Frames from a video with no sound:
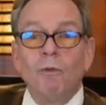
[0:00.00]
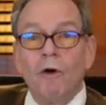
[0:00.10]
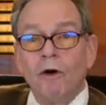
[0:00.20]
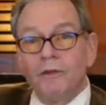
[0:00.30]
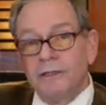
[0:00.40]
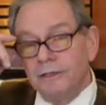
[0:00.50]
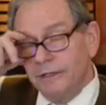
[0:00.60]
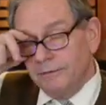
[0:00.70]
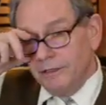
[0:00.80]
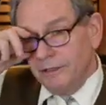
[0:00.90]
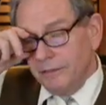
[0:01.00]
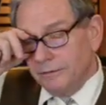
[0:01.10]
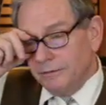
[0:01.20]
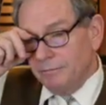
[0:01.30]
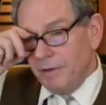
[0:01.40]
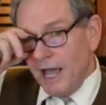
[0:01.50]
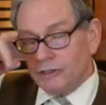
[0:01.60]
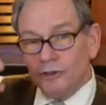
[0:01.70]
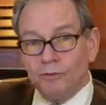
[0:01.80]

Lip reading: War. Passions